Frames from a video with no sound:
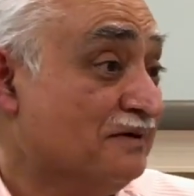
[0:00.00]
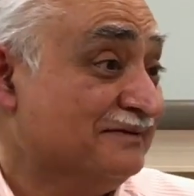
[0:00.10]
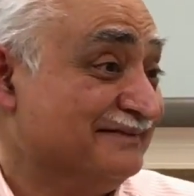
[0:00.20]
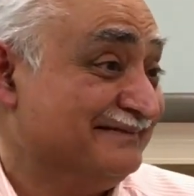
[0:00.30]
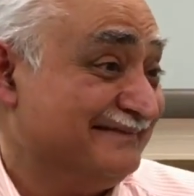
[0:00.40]

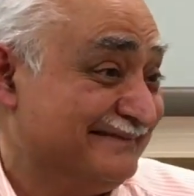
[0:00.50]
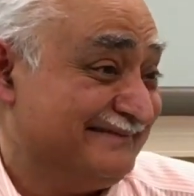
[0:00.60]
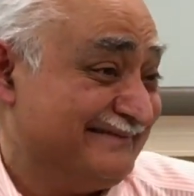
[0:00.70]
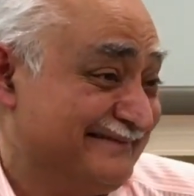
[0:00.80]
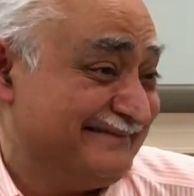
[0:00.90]
Okay.
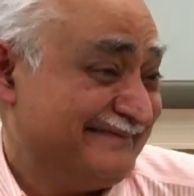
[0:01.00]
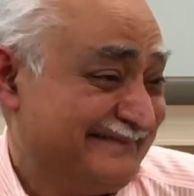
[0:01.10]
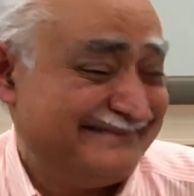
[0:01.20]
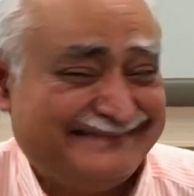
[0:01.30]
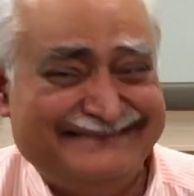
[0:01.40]
Yeah,
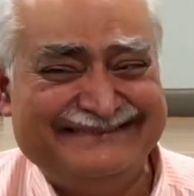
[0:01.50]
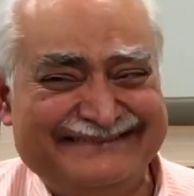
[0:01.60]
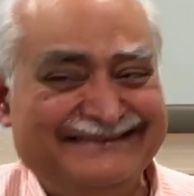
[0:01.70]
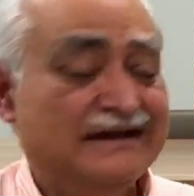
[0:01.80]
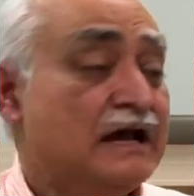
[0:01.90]
I think
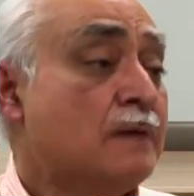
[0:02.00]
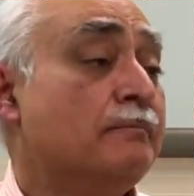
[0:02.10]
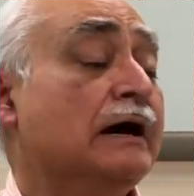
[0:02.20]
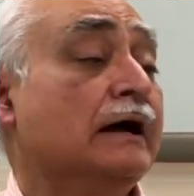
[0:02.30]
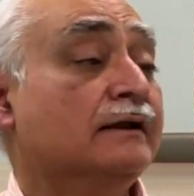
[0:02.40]

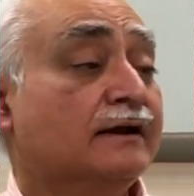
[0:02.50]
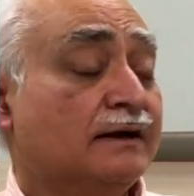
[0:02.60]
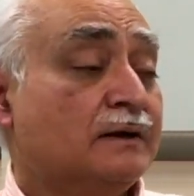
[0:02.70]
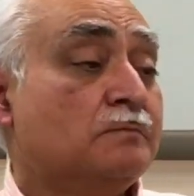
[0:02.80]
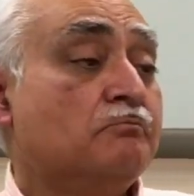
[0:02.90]
it's too soon
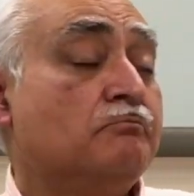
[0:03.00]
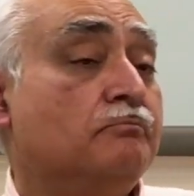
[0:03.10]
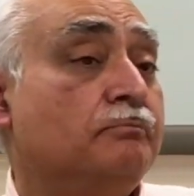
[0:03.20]
to tell.